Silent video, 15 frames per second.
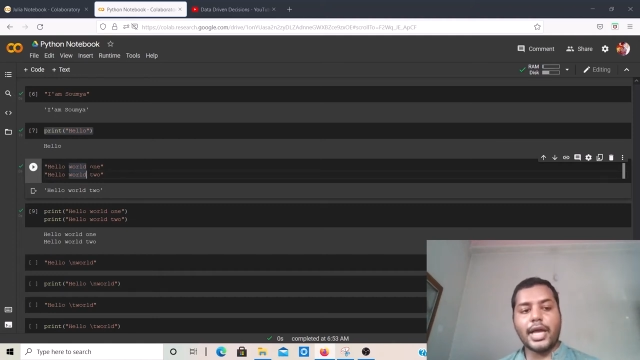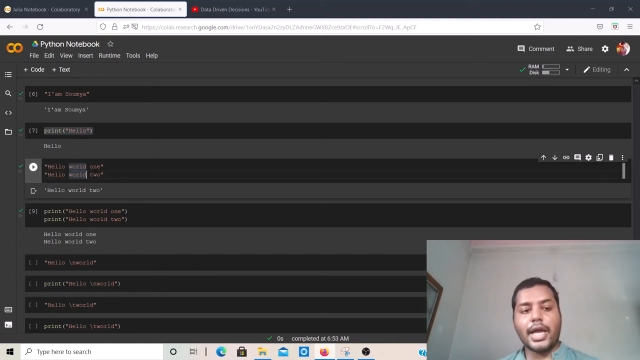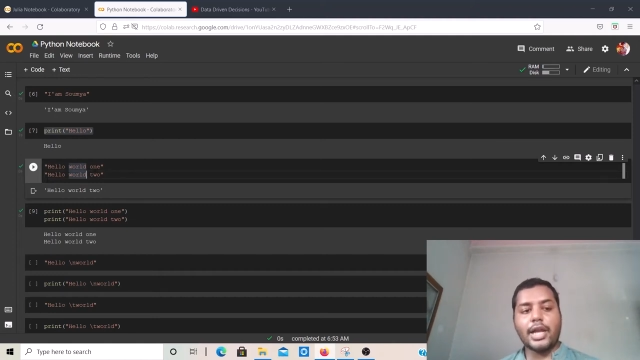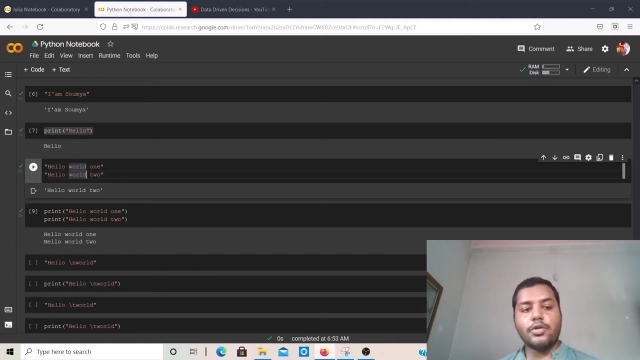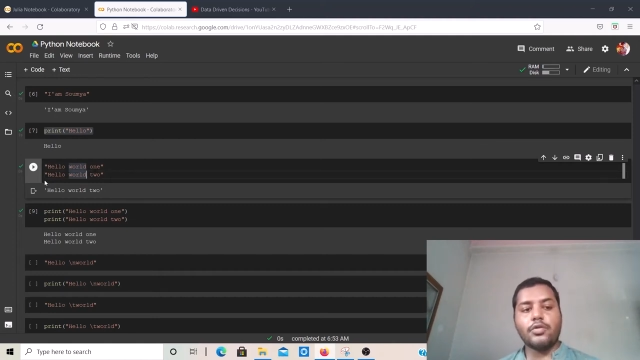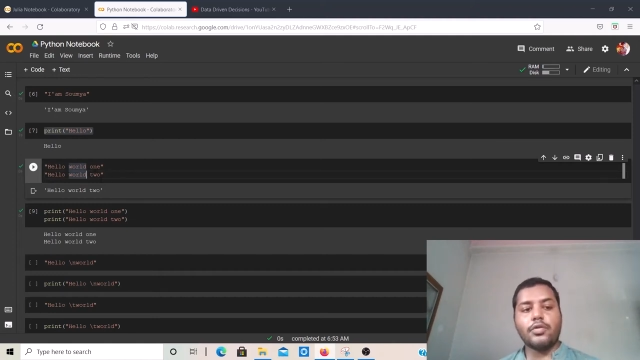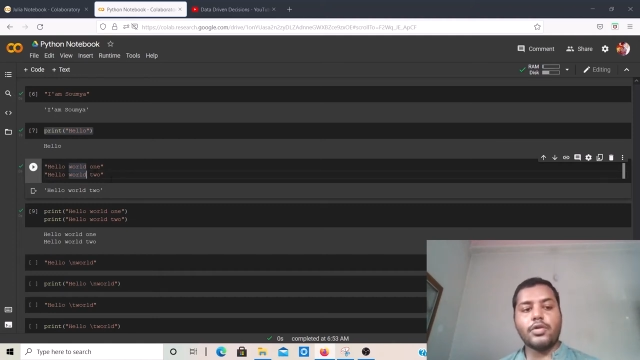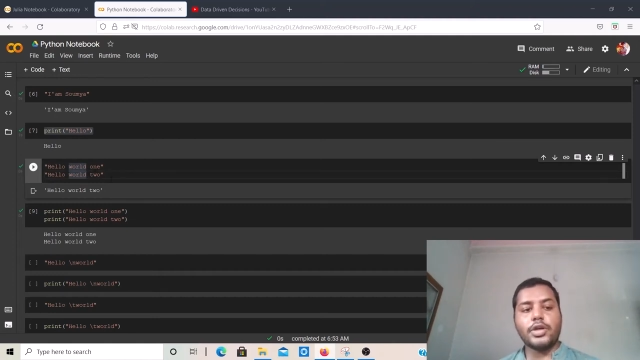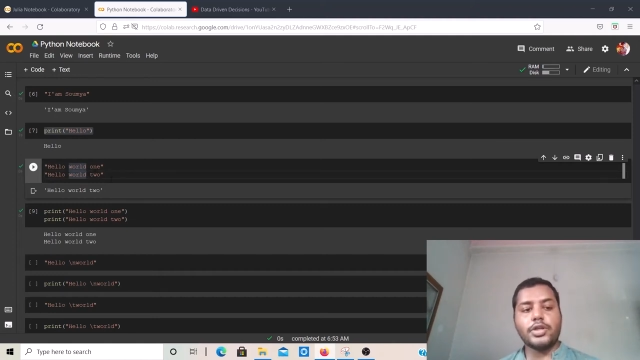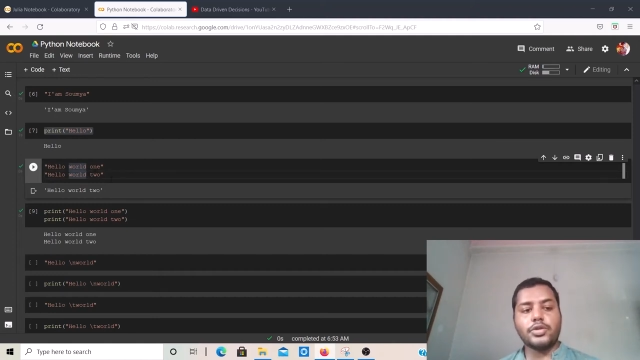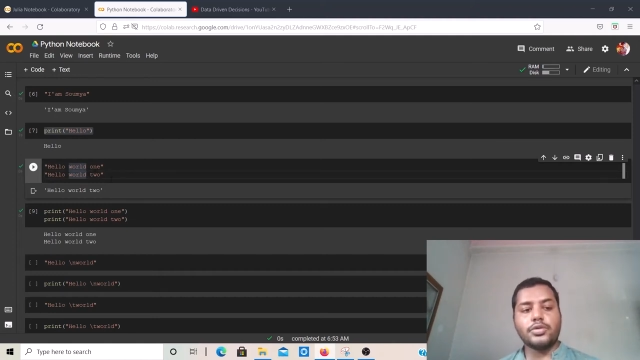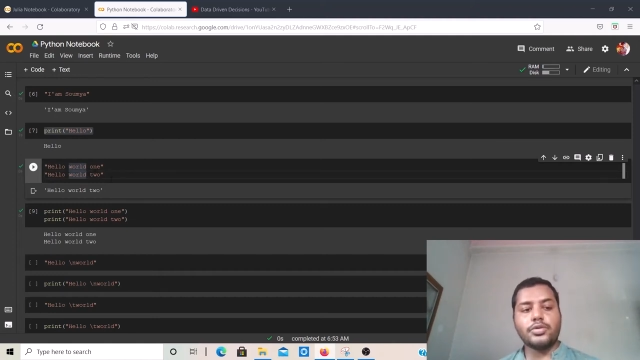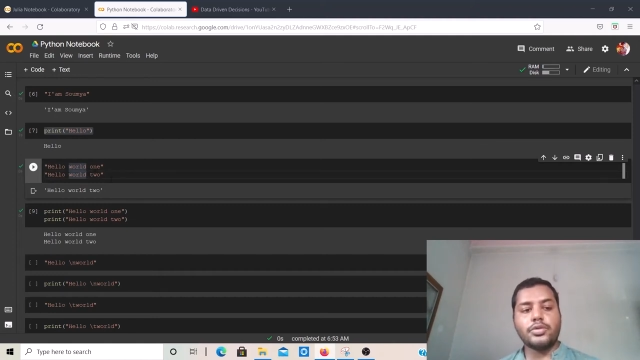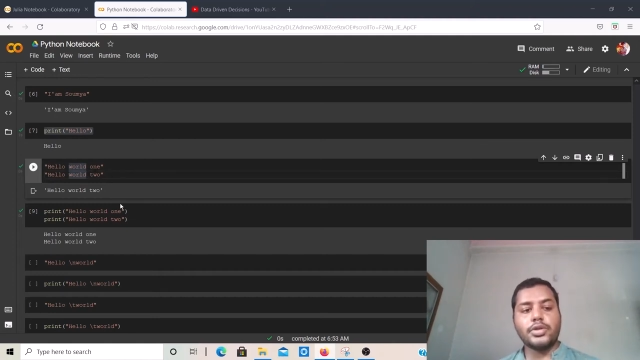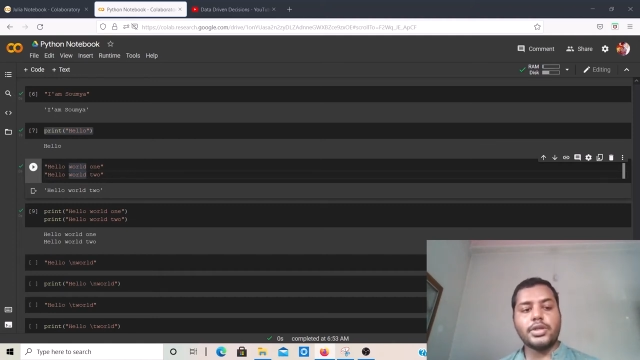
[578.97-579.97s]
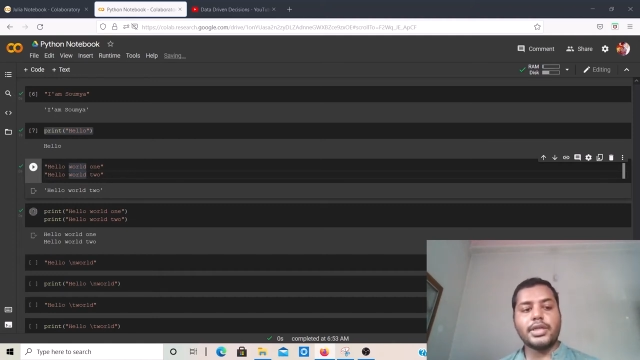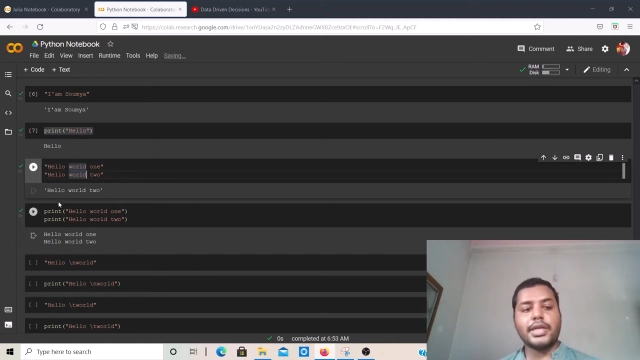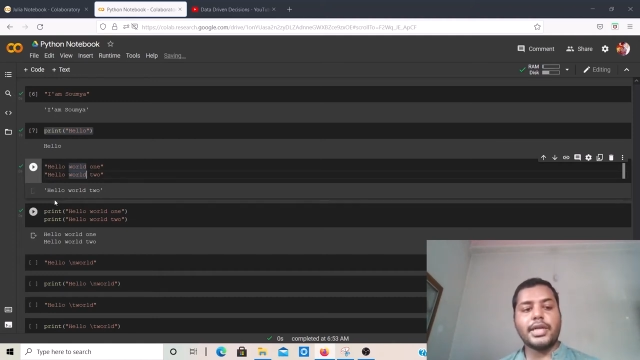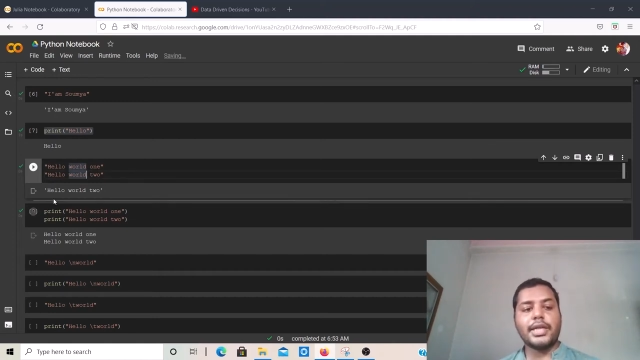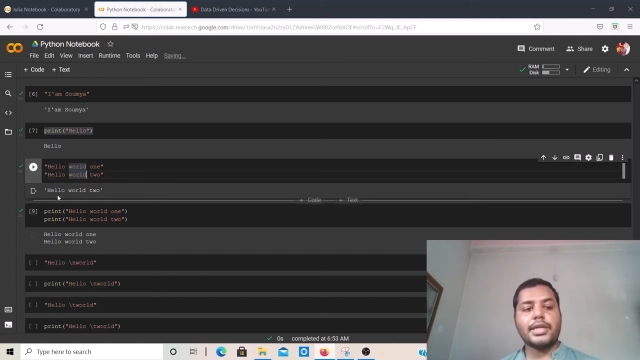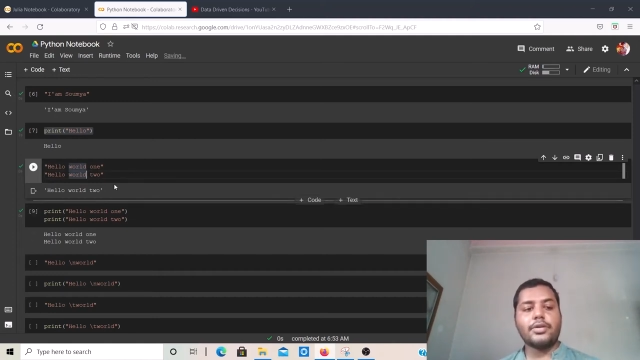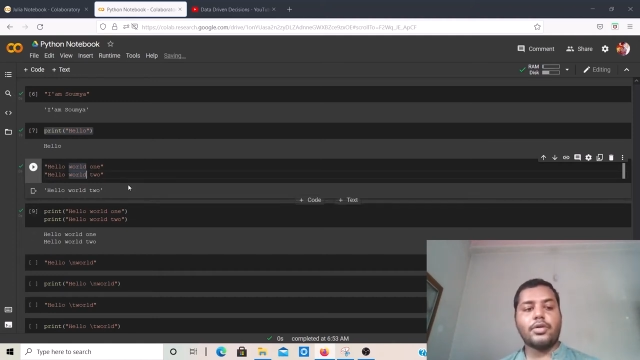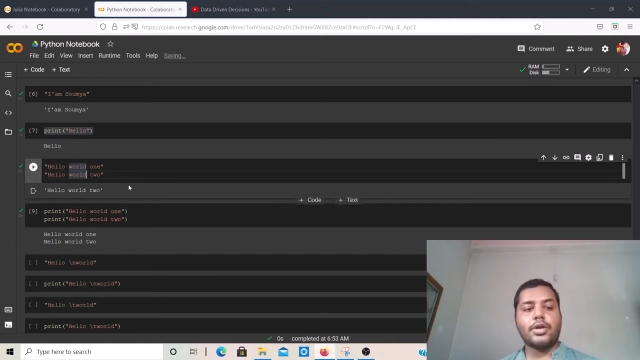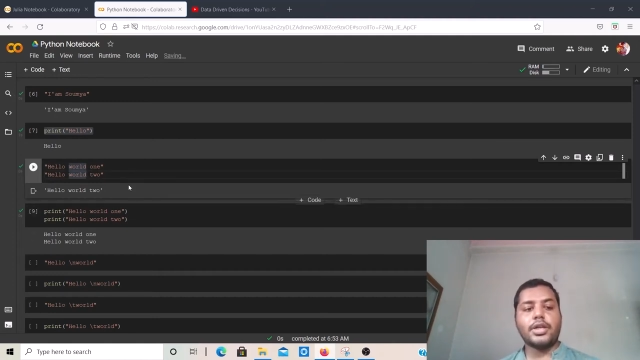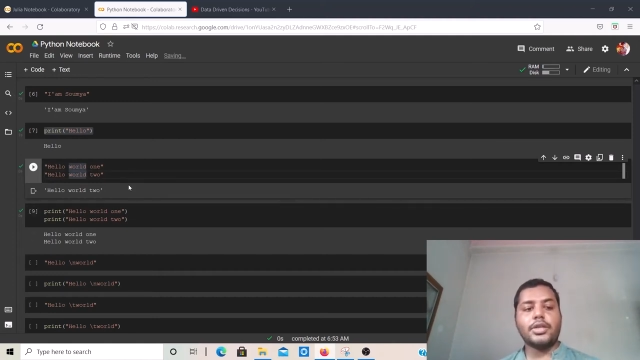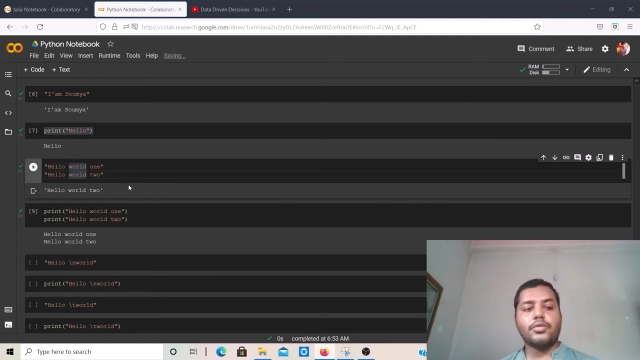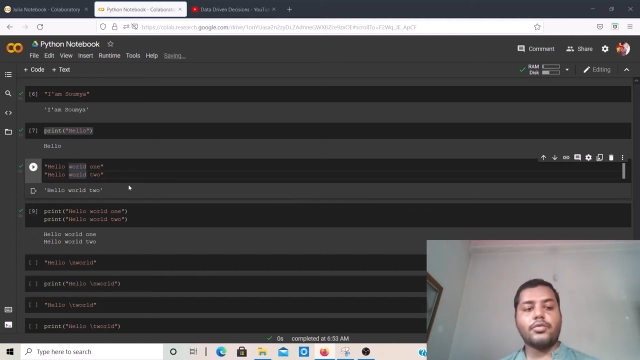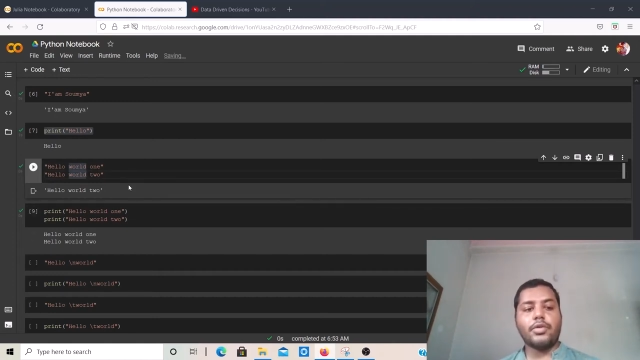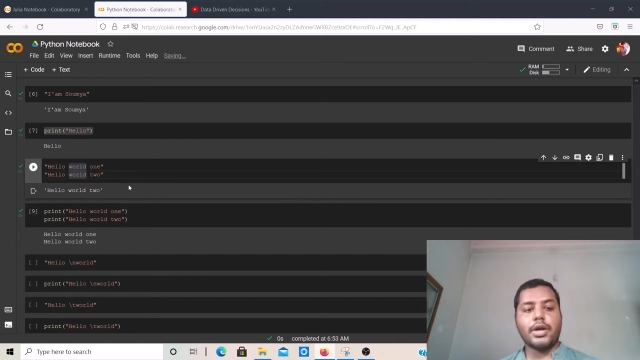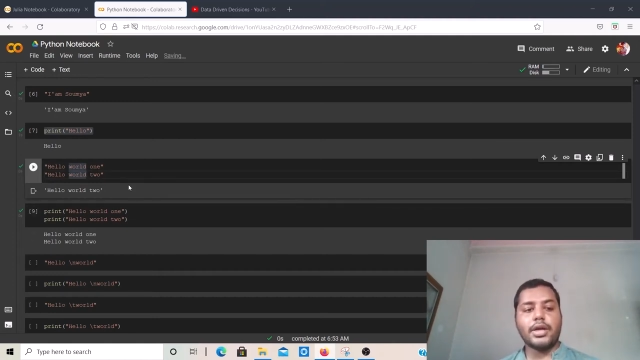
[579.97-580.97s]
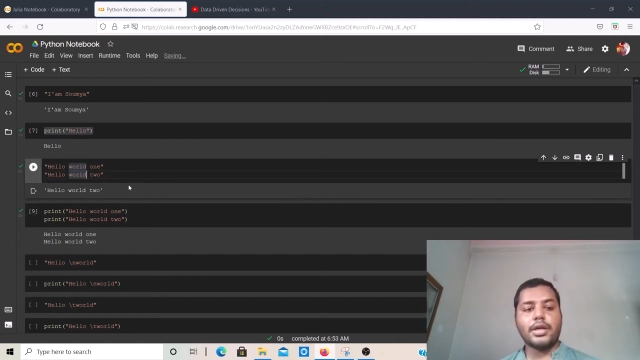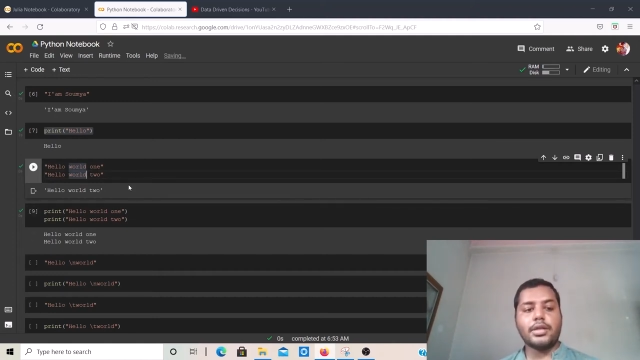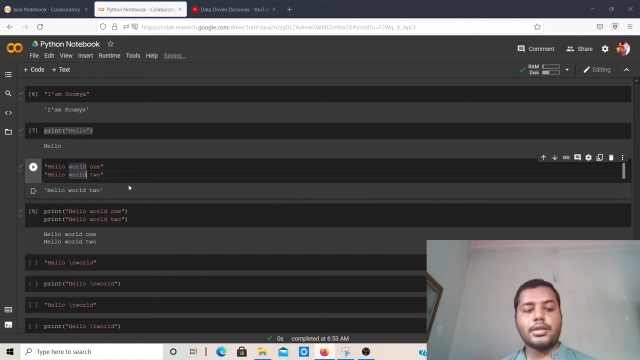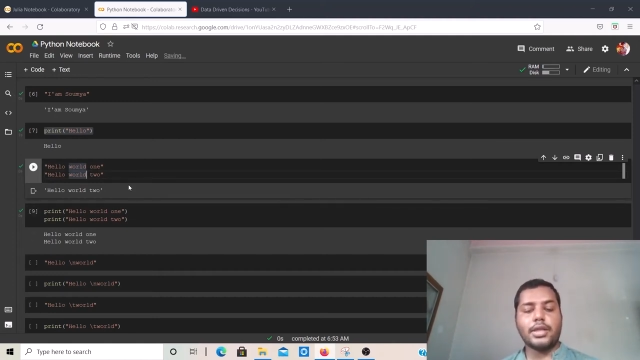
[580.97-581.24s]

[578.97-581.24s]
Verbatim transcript: hello world 2, you will get only one,